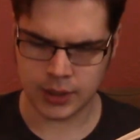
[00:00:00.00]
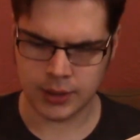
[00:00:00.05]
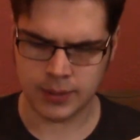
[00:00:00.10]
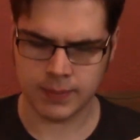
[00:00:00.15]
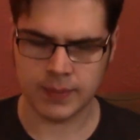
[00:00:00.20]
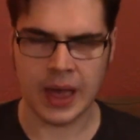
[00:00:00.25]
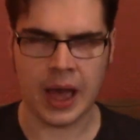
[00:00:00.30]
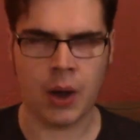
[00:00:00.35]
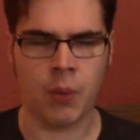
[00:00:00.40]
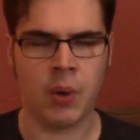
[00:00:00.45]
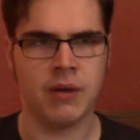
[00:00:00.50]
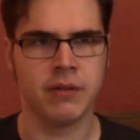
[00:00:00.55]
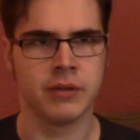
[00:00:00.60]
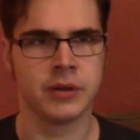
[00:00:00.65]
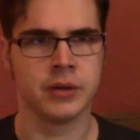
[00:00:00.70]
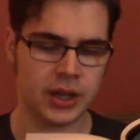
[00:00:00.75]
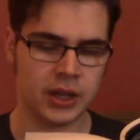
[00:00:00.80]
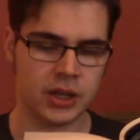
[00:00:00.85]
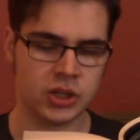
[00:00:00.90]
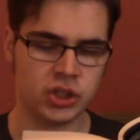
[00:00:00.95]
However,
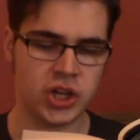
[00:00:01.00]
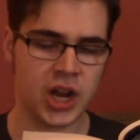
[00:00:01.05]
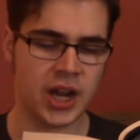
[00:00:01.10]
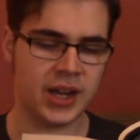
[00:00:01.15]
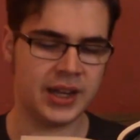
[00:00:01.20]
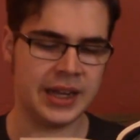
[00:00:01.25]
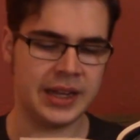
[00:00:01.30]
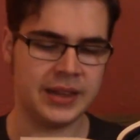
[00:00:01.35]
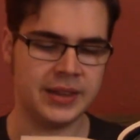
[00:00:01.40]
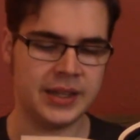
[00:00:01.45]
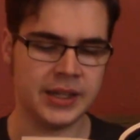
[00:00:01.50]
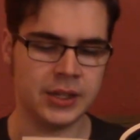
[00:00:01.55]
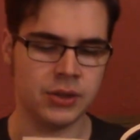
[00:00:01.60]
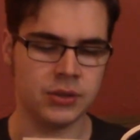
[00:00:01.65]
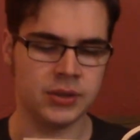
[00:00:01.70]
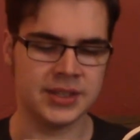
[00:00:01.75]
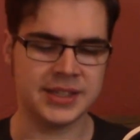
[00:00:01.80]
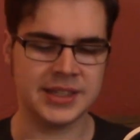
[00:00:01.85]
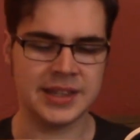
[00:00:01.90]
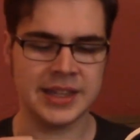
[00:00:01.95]
John continued to
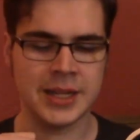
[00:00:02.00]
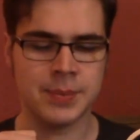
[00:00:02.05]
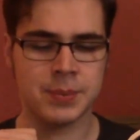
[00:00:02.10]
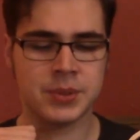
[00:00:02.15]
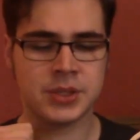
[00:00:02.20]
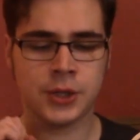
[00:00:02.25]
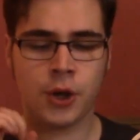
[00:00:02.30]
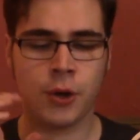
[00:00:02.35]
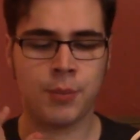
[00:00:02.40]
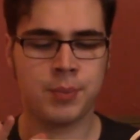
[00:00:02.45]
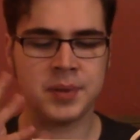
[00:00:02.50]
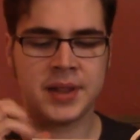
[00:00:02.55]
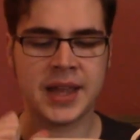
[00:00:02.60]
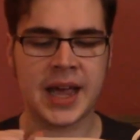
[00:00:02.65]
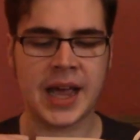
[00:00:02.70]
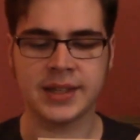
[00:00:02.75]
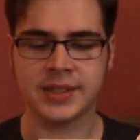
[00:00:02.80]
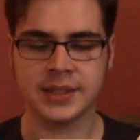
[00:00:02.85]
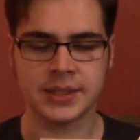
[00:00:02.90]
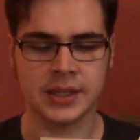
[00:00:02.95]
sleep so
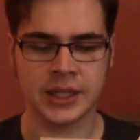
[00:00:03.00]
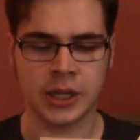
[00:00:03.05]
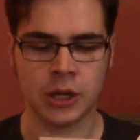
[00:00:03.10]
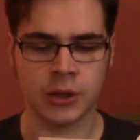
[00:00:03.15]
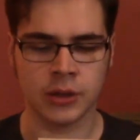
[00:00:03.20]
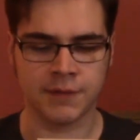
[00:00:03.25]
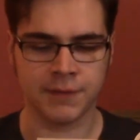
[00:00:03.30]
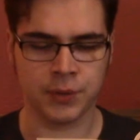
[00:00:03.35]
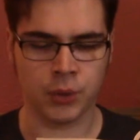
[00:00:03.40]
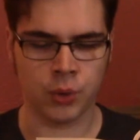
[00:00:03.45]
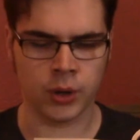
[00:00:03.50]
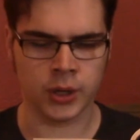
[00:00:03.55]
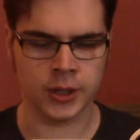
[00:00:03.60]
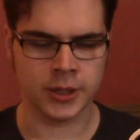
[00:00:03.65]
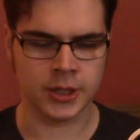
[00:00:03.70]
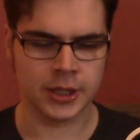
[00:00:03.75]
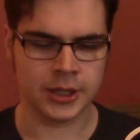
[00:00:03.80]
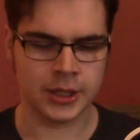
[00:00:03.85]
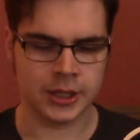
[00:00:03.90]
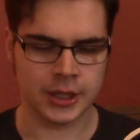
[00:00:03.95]
placidly on the floor
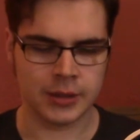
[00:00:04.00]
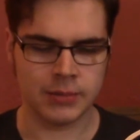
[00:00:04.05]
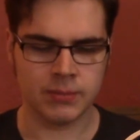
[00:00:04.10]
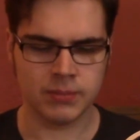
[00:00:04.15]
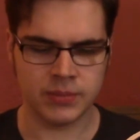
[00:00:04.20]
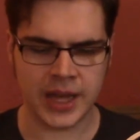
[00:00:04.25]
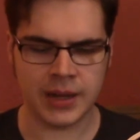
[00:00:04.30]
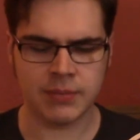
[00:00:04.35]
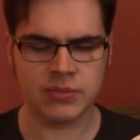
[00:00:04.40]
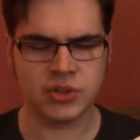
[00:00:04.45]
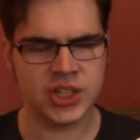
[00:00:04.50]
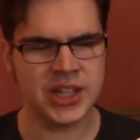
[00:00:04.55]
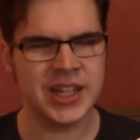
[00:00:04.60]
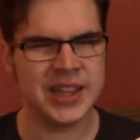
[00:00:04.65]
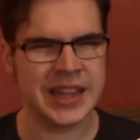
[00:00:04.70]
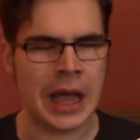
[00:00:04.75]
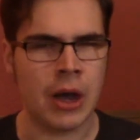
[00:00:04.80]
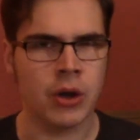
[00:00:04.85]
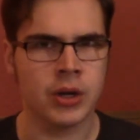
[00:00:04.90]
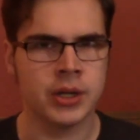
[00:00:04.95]
that she
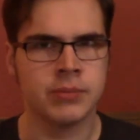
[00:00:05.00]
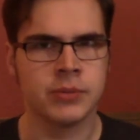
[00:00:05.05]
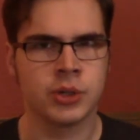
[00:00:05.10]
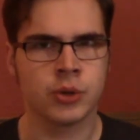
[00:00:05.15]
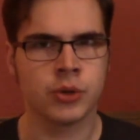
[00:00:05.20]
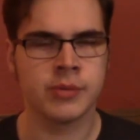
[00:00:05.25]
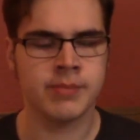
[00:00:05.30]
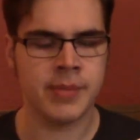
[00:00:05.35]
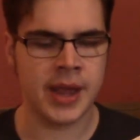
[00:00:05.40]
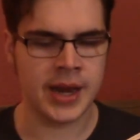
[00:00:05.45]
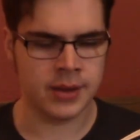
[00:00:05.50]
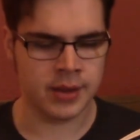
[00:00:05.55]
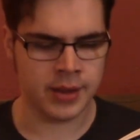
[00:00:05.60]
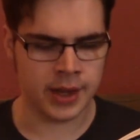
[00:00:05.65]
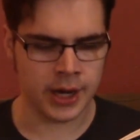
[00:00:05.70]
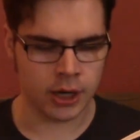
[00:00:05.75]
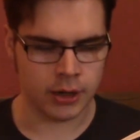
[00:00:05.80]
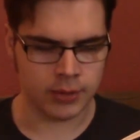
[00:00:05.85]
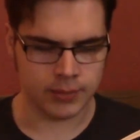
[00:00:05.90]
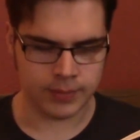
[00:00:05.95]
allowed him to remain
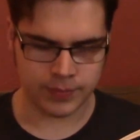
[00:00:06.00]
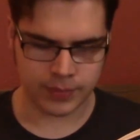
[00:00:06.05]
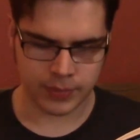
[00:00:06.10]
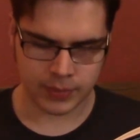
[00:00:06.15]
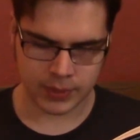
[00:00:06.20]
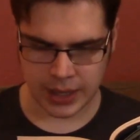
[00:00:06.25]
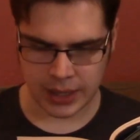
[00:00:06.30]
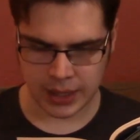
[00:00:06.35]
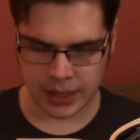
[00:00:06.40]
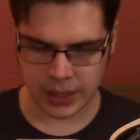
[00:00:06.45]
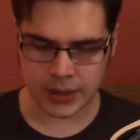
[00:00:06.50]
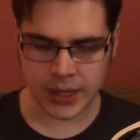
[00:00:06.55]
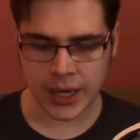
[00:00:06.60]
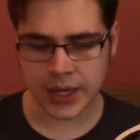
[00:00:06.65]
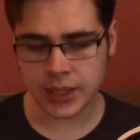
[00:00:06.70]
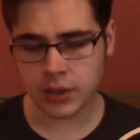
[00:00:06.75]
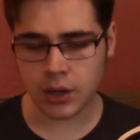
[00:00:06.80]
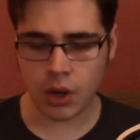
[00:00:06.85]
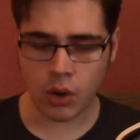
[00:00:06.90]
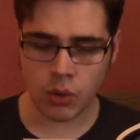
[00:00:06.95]
there. And I
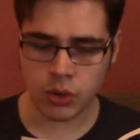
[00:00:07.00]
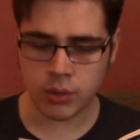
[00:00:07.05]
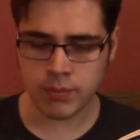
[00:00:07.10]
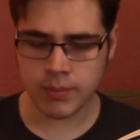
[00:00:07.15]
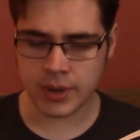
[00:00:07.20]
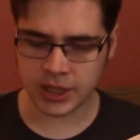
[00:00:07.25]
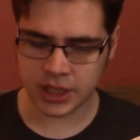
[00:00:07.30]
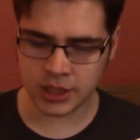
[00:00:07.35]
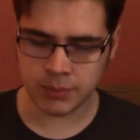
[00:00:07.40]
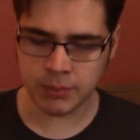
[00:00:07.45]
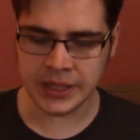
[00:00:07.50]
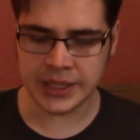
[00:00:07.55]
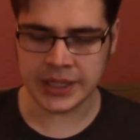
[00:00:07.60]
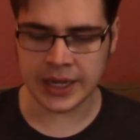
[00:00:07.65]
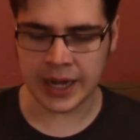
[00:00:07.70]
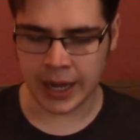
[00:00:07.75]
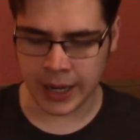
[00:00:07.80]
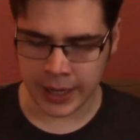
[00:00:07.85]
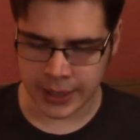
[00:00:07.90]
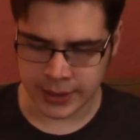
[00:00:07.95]
know you meant to be
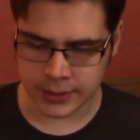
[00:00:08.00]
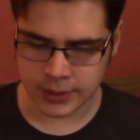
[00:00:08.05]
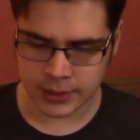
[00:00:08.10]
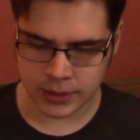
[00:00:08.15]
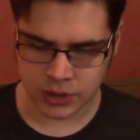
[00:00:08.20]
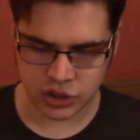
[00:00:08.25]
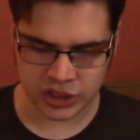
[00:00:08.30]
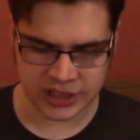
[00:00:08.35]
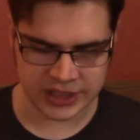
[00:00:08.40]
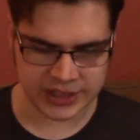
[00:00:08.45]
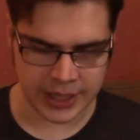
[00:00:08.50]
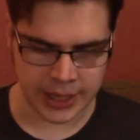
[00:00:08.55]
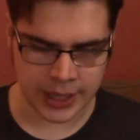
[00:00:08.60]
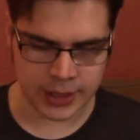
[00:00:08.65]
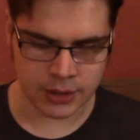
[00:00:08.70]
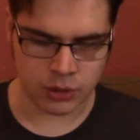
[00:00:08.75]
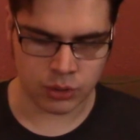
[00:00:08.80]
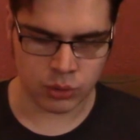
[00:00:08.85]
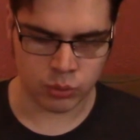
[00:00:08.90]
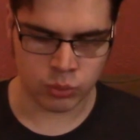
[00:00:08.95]
kind, she said,
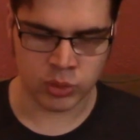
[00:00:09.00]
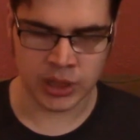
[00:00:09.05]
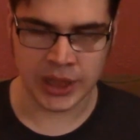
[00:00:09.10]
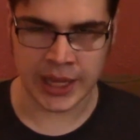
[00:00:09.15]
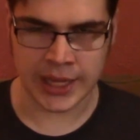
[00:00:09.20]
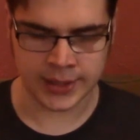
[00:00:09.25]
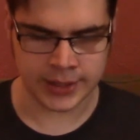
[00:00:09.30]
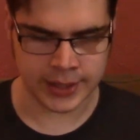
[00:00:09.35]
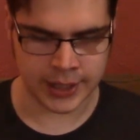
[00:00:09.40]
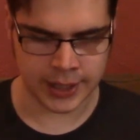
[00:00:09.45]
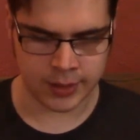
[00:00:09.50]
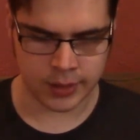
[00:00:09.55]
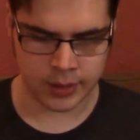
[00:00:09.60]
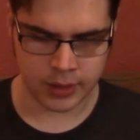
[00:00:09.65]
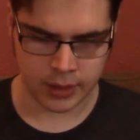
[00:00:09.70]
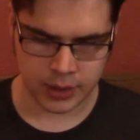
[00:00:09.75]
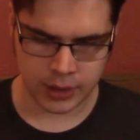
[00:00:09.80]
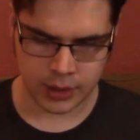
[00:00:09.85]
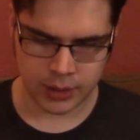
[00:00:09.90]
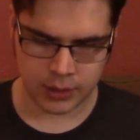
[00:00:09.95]
relenting,
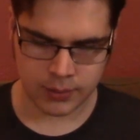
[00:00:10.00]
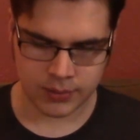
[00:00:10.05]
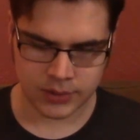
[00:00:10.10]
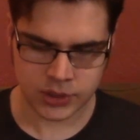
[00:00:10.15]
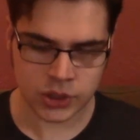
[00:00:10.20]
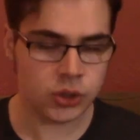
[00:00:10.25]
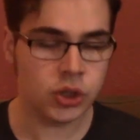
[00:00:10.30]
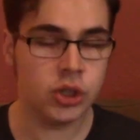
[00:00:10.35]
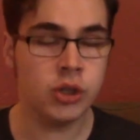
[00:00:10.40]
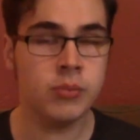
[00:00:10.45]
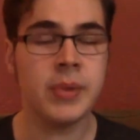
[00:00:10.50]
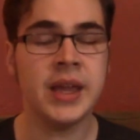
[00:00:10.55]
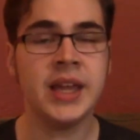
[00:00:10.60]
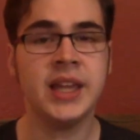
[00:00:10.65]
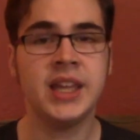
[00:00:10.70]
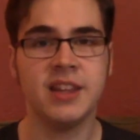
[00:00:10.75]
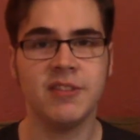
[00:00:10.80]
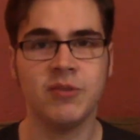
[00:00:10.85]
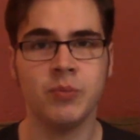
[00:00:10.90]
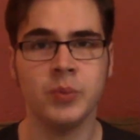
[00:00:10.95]
so you may
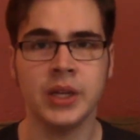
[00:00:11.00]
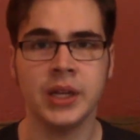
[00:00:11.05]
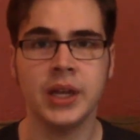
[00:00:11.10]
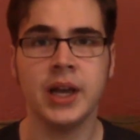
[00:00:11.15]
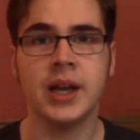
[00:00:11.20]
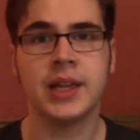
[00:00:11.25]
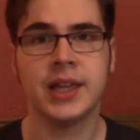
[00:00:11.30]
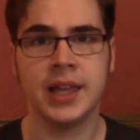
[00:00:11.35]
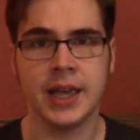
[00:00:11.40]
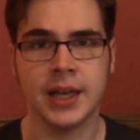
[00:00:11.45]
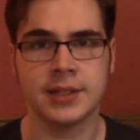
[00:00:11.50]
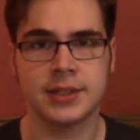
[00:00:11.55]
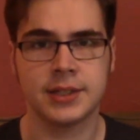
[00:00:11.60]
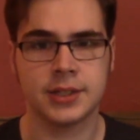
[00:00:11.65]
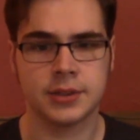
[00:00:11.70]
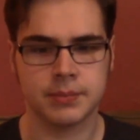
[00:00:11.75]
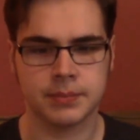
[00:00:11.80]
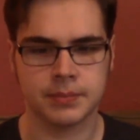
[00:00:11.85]
give me a kiss.